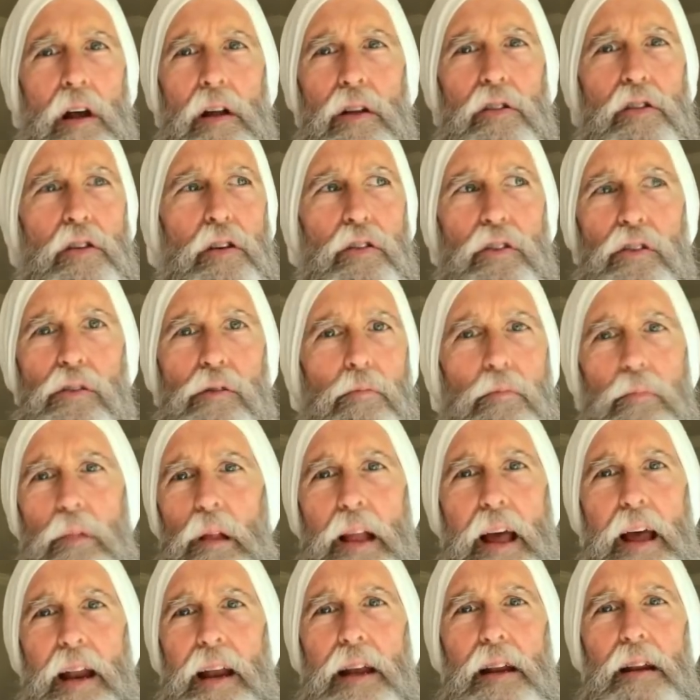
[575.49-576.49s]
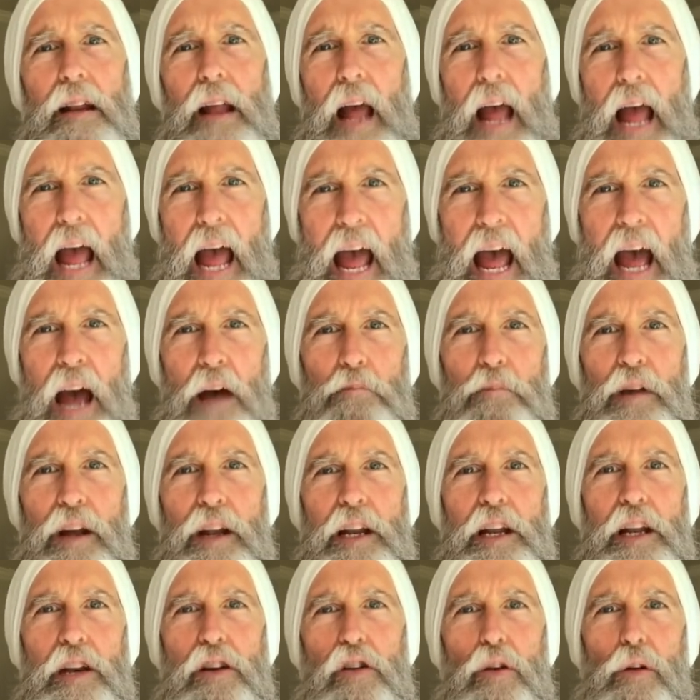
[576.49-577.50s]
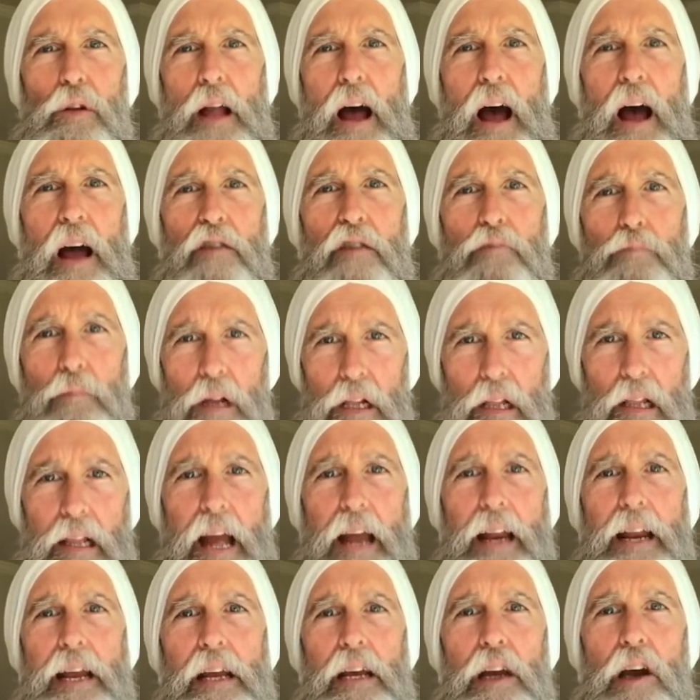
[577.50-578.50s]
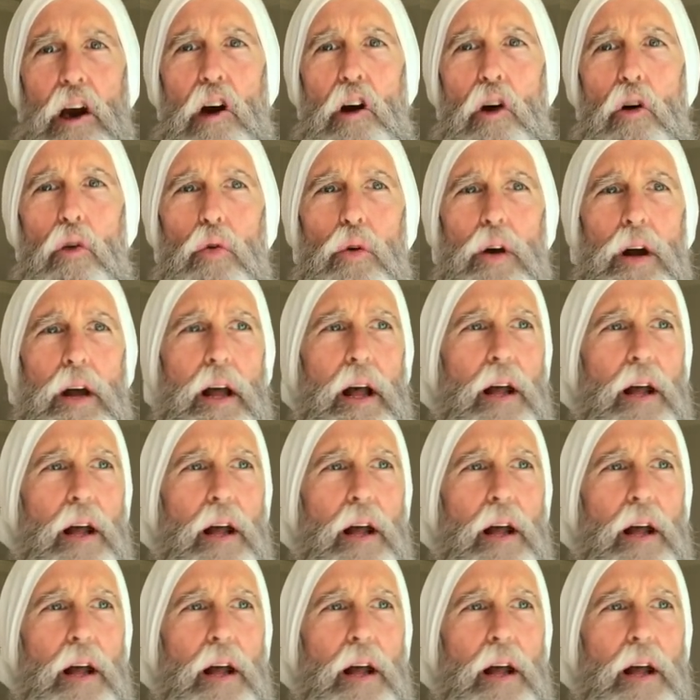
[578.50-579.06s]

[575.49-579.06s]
Just let it happen in your life. But letting go,